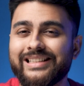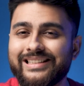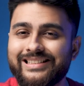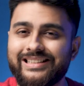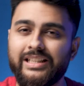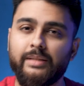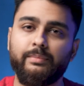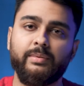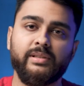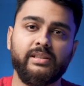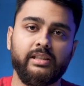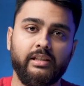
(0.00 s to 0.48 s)

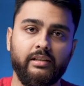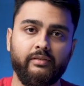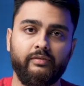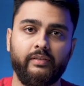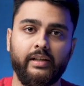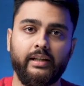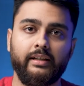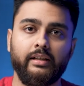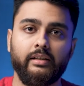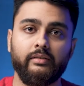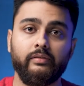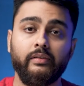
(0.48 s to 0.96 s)
sixty percent
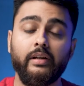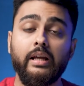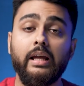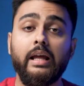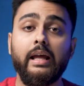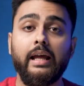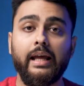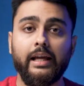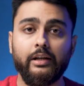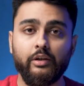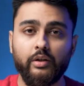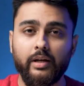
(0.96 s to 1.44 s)
effective
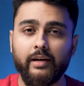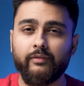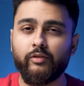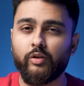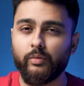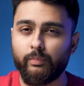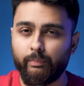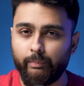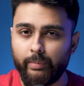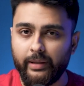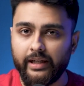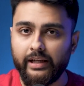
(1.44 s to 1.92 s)
and you have
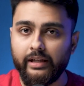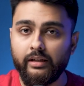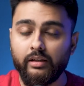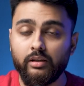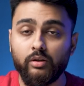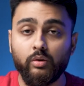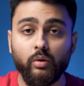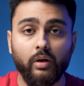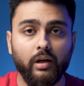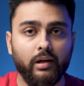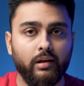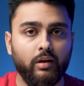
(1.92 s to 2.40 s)
to pay
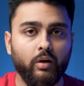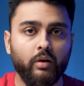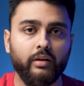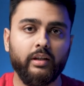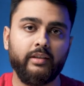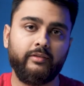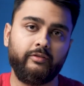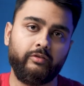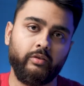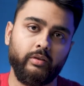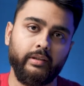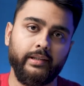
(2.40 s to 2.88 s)
to unlock
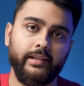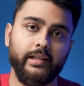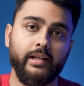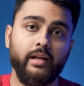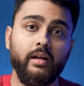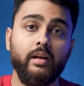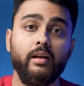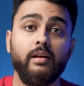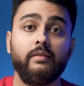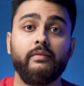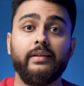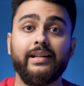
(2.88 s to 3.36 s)
it fully,
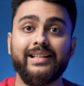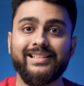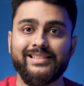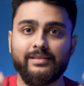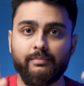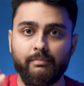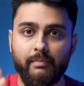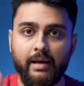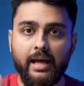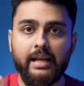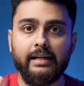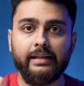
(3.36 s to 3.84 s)

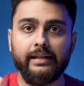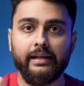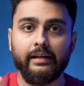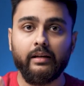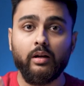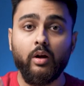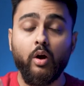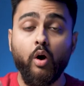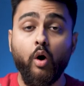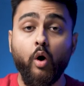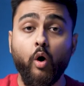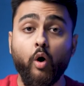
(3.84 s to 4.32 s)
whereas
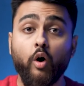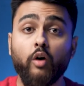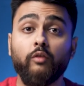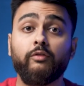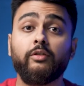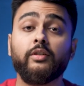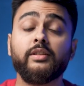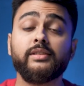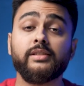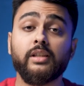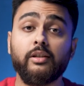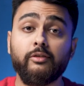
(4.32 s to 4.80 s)
Malcare
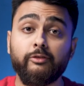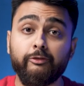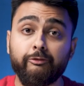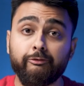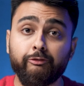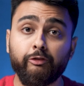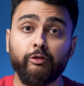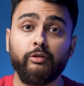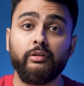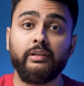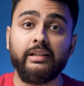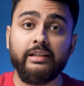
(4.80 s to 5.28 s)
offers a
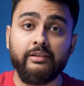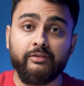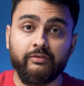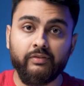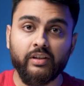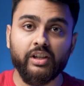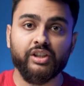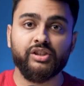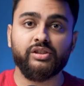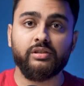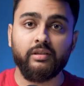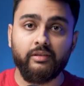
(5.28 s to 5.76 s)
fully
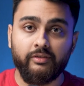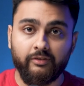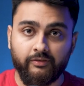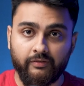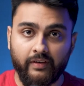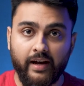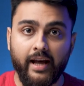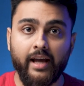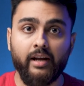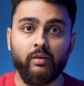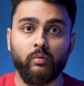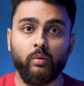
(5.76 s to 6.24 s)
functional
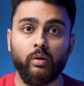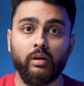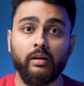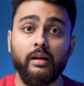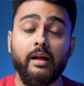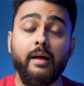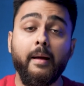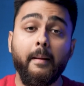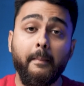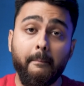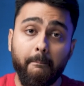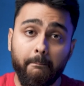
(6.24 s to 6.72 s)
firewall,
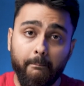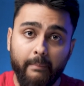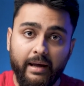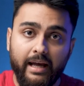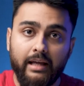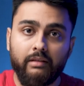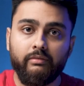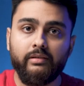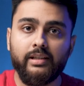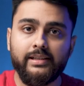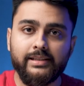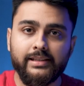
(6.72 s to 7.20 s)

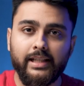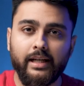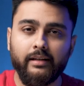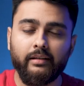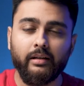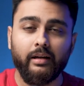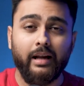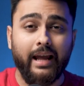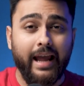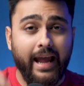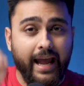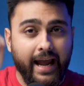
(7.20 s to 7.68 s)
malware
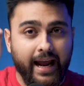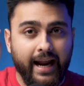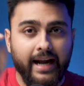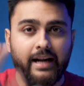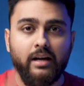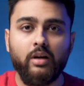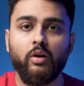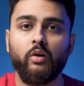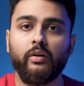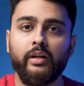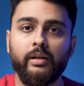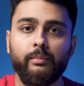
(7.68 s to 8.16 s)
scanner
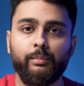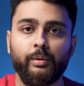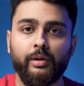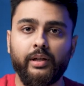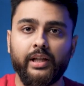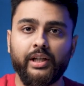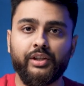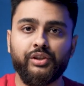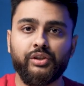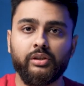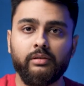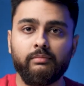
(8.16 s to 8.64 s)
and login
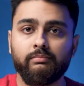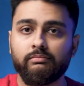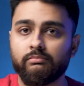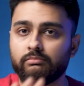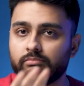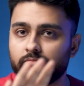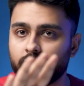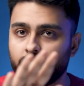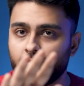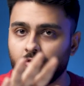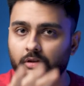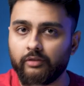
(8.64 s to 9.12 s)
protection
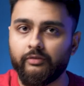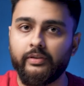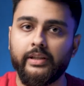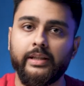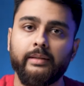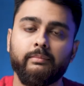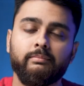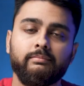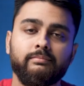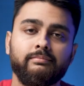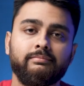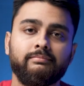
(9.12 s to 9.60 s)
for free.